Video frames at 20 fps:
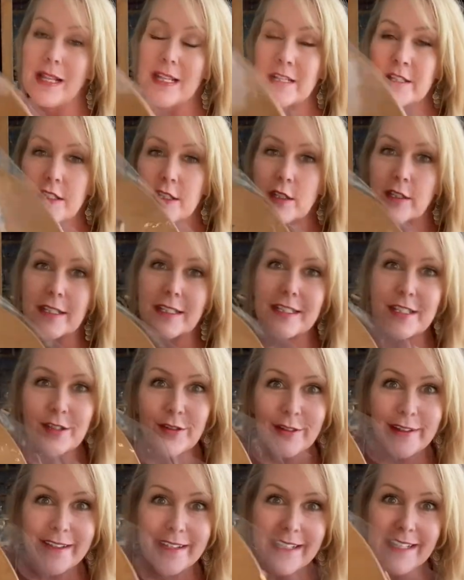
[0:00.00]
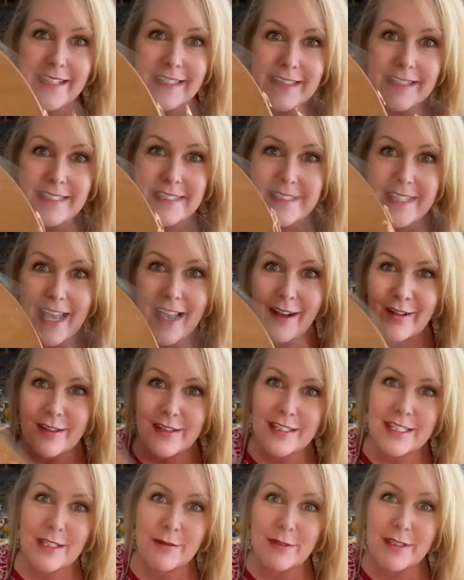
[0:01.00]
So let's go ahead and get this out and
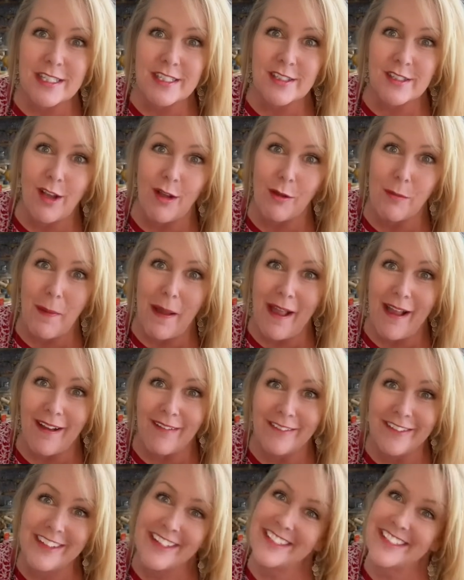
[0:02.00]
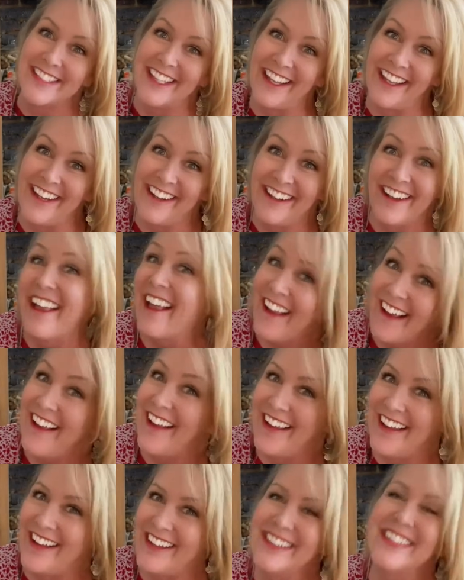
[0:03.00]
see what this is all about. What do you say? All
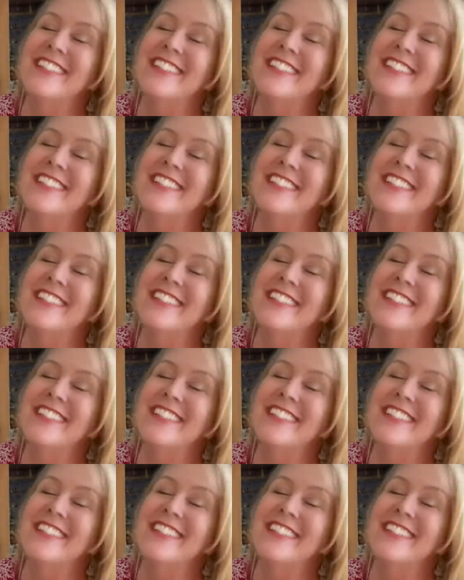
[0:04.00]
right.